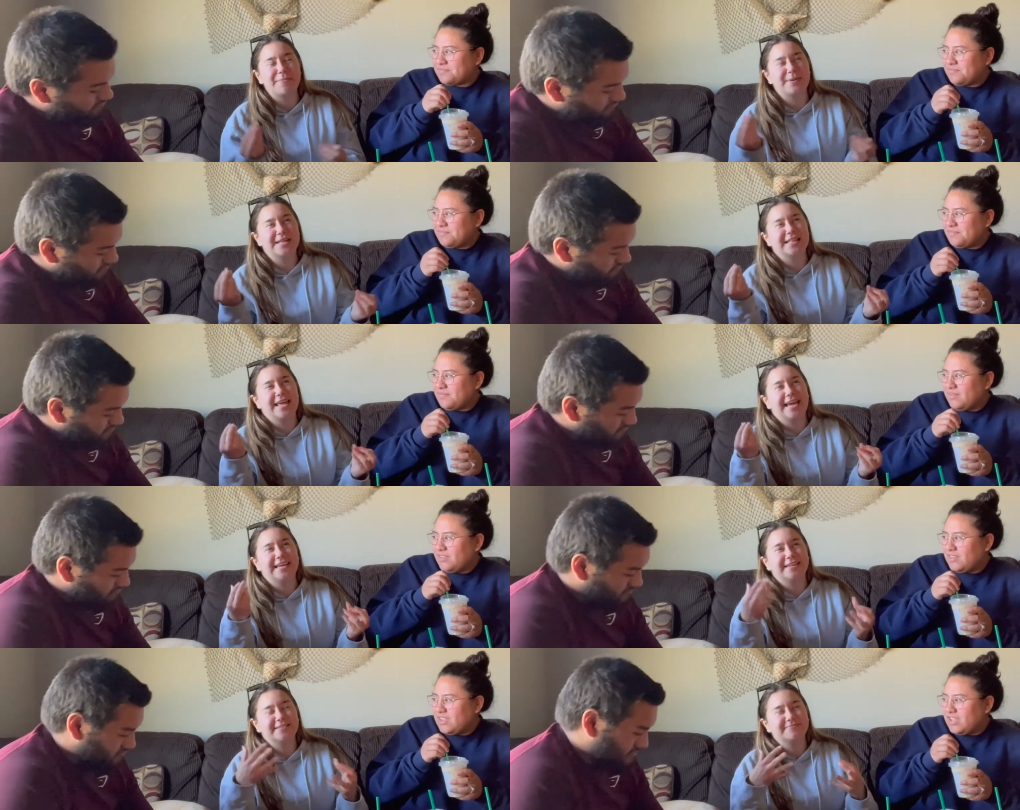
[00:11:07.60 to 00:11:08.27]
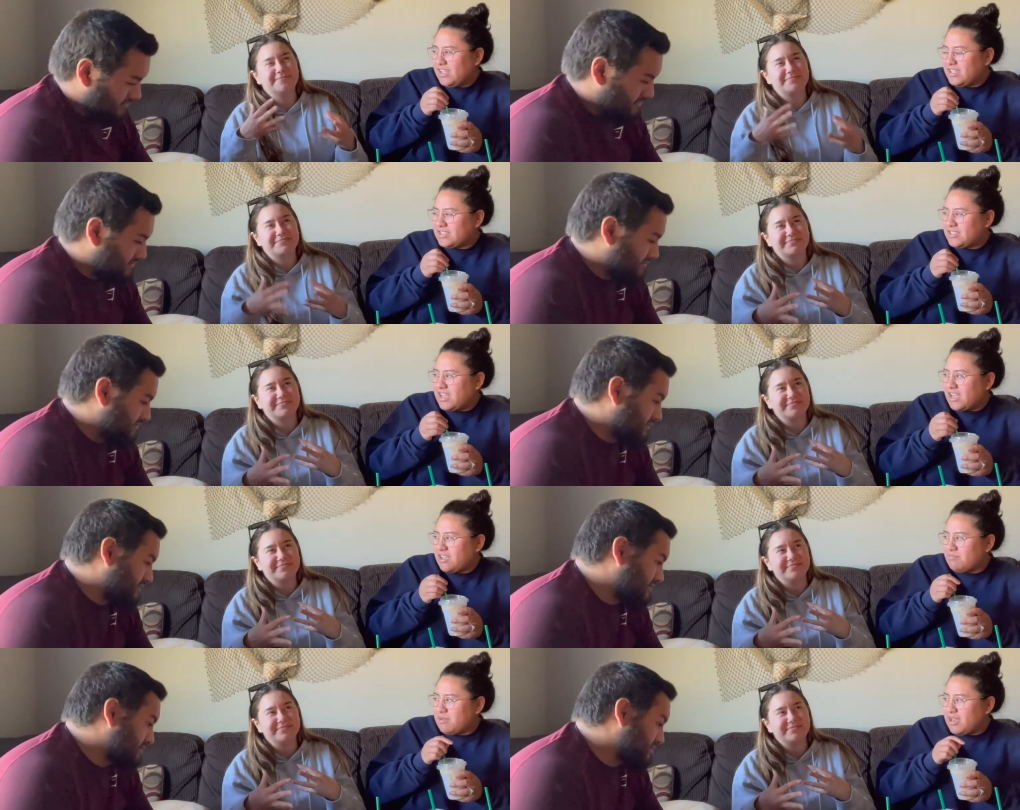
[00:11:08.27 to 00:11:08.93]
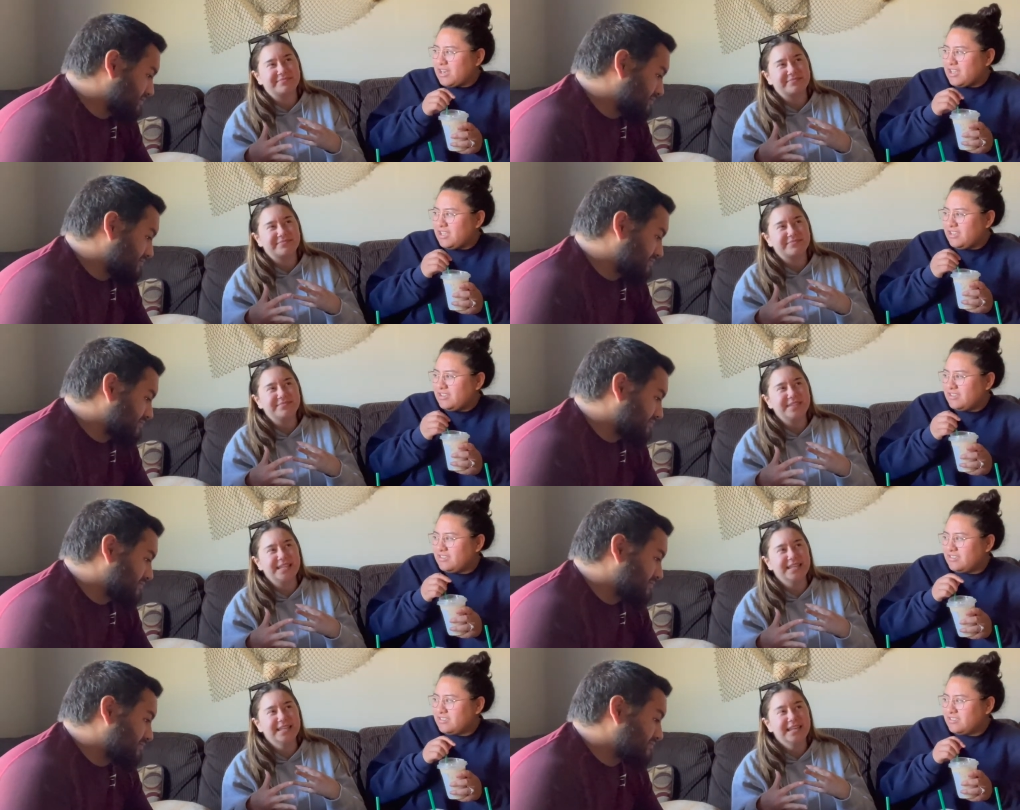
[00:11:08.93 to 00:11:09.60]
Speaker 1: but like... It's not combining?
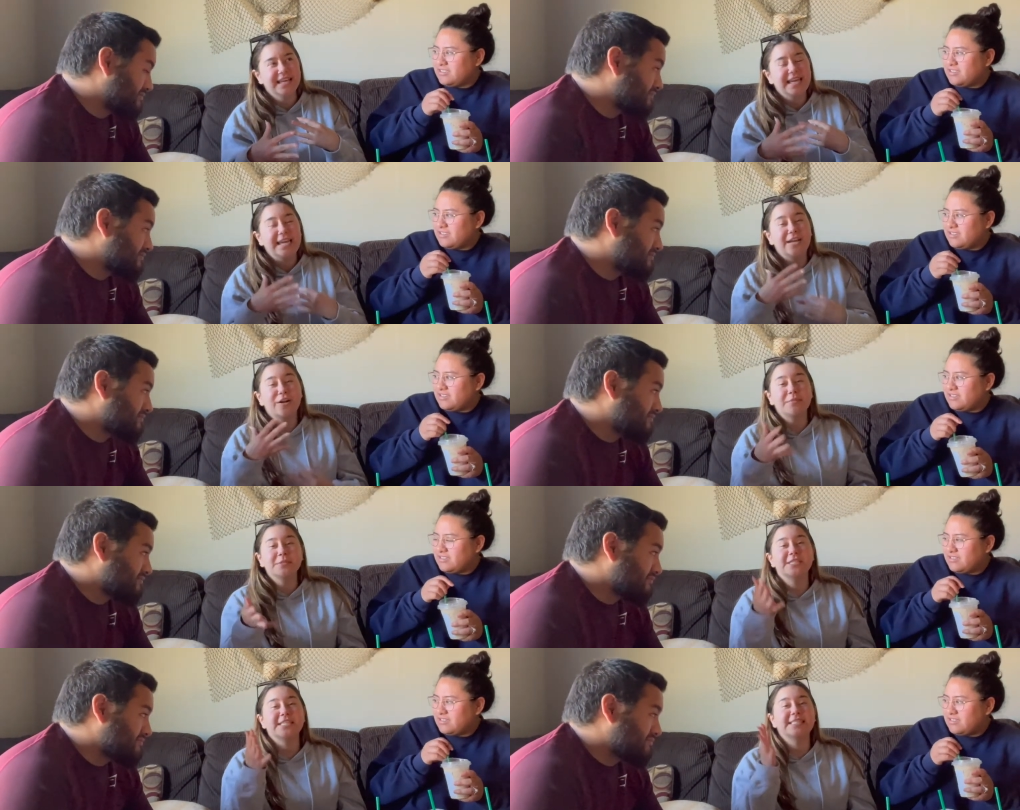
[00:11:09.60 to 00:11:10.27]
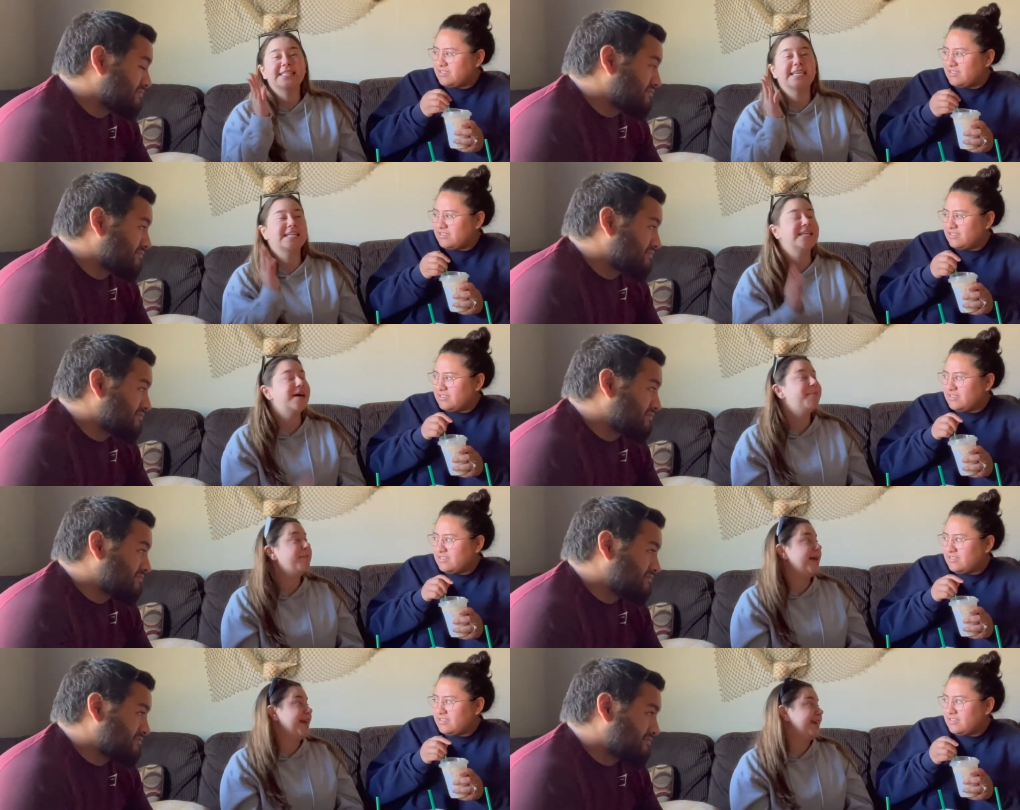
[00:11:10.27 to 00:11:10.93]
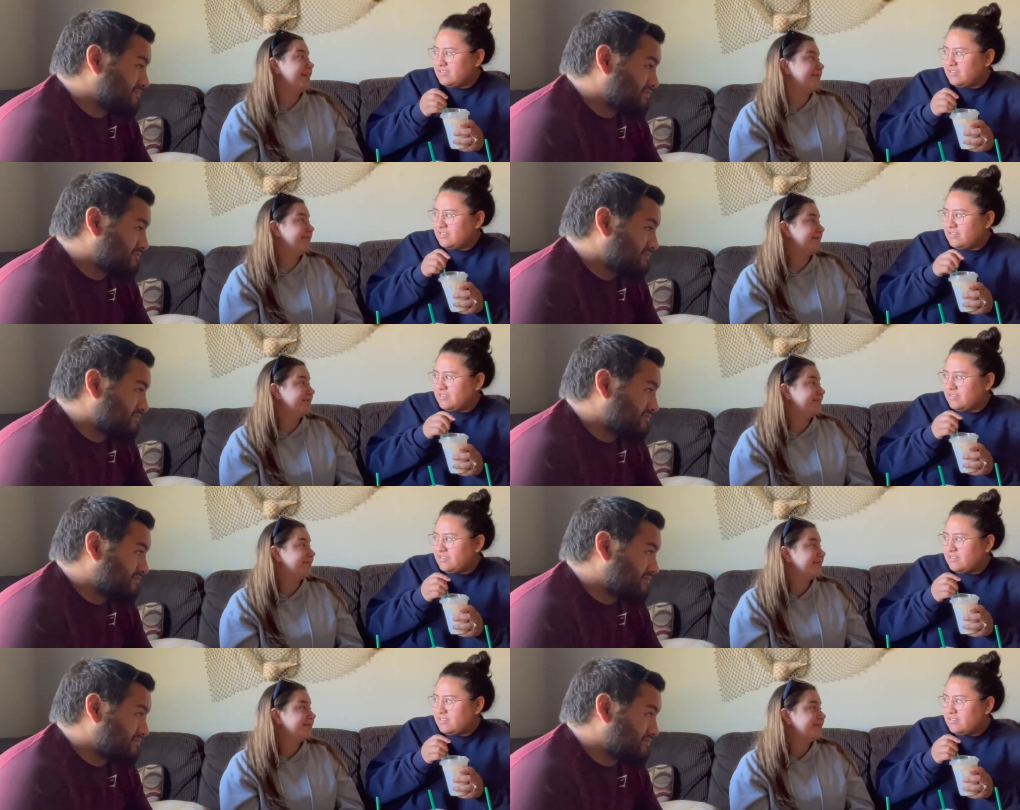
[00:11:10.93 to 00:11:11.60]
It almost tastes like nutmeg.
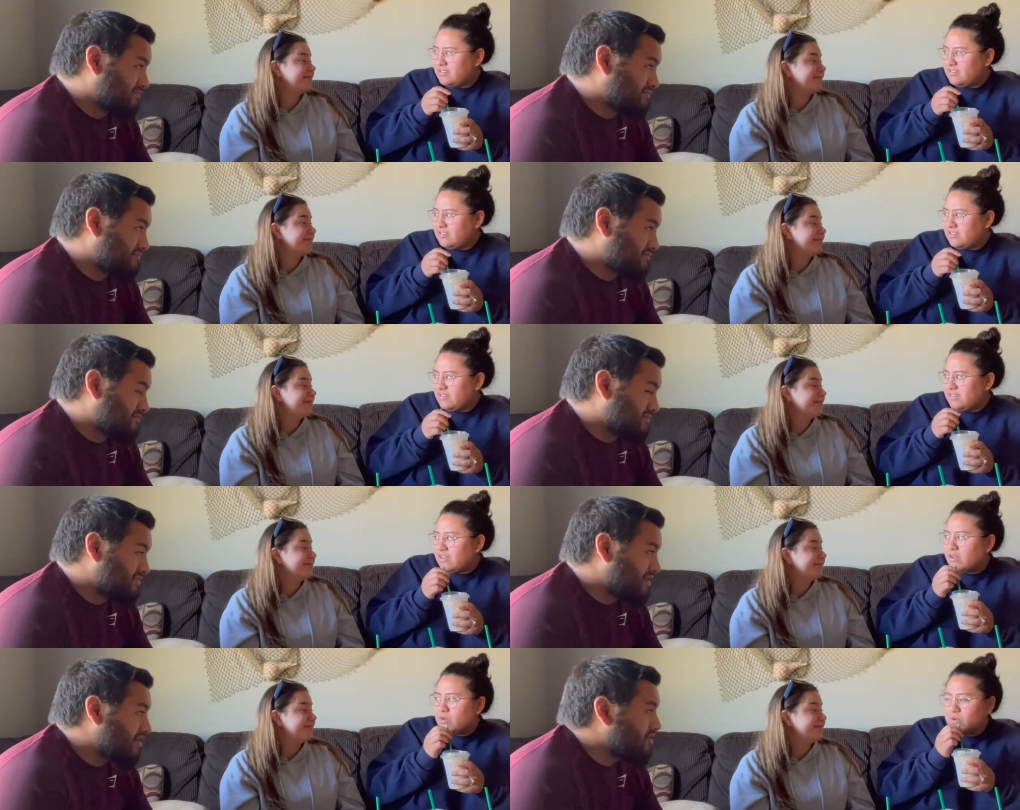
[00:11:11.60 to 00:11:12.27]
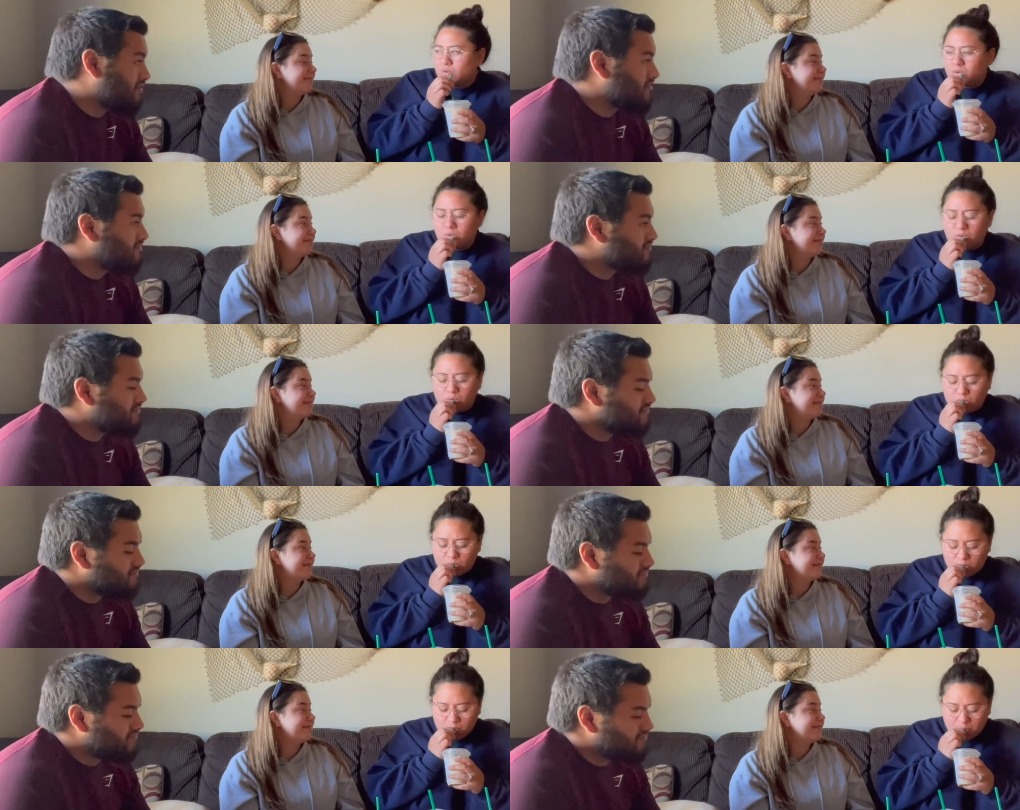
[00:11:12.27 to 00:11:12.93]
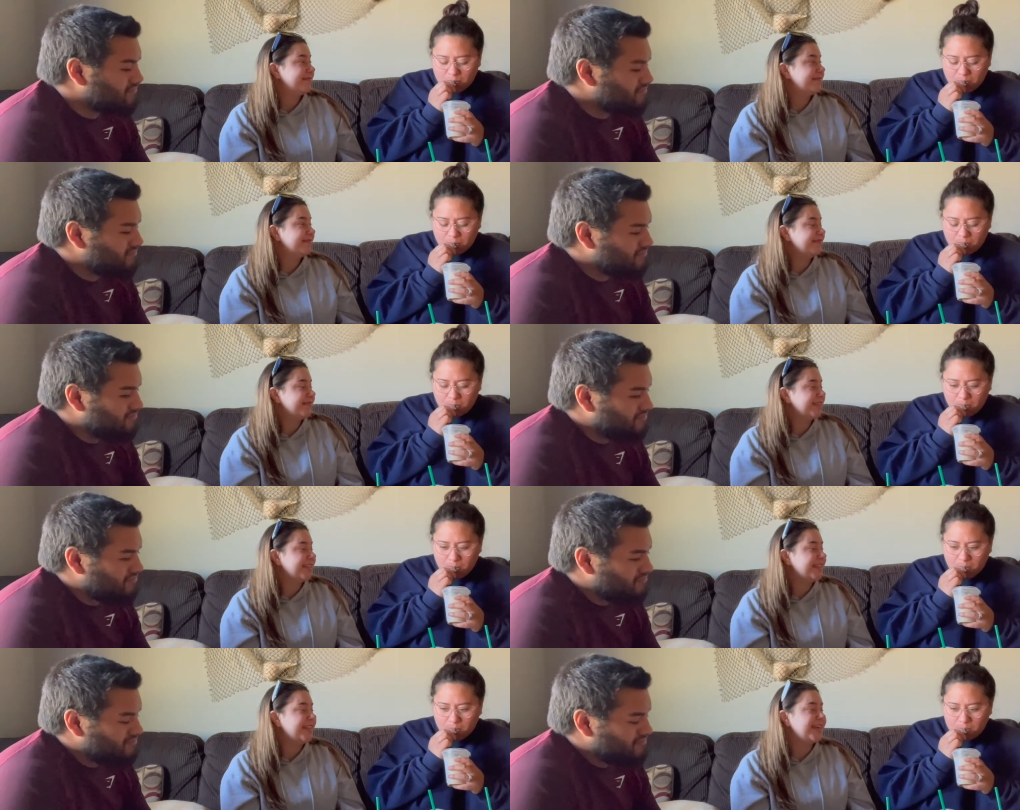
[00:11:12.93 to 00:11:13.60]
Oh.
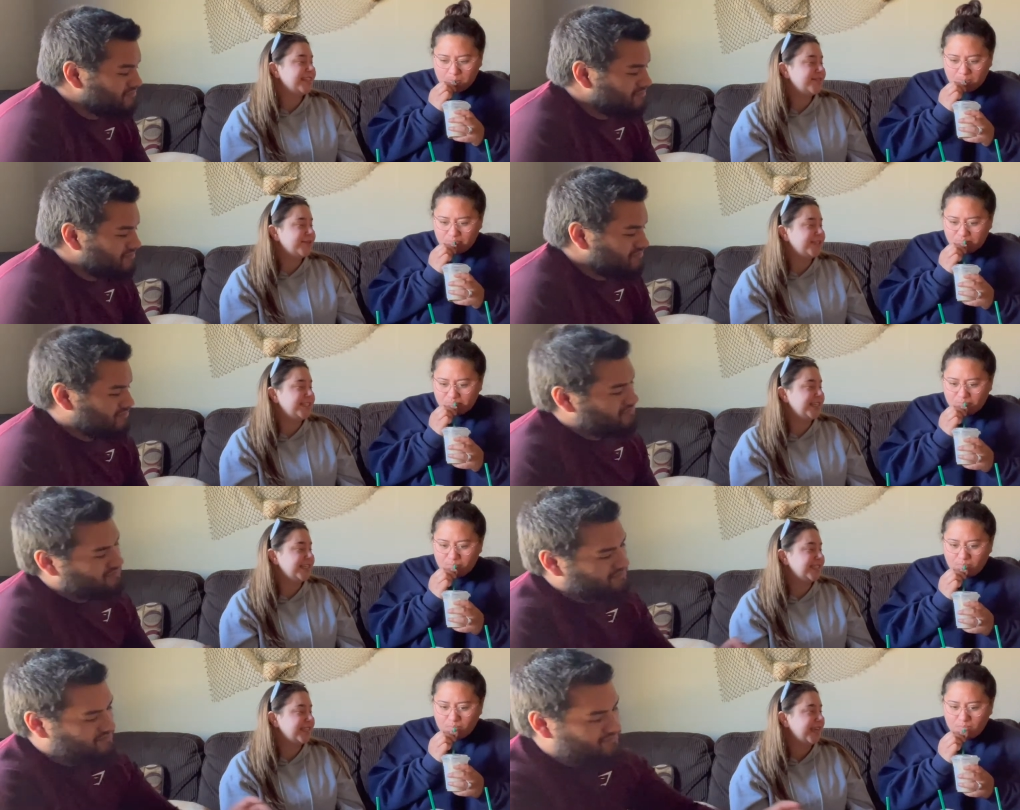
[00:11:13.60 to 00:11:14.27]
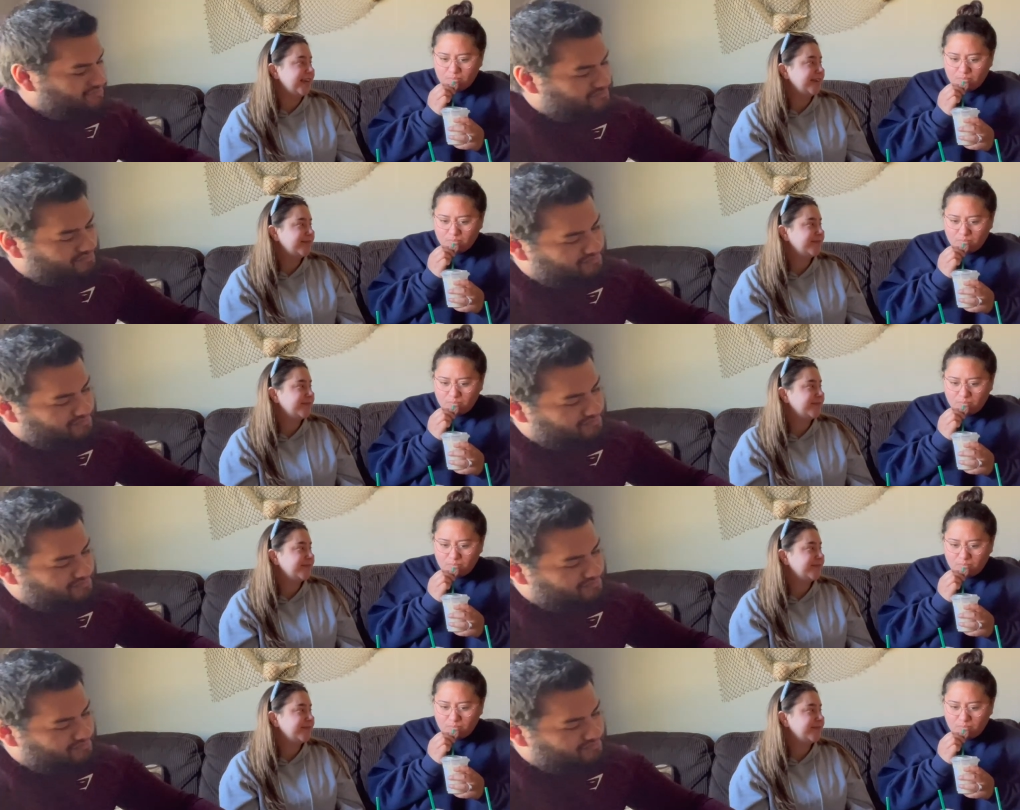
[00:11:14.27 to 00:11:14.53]
That's what it tastes like.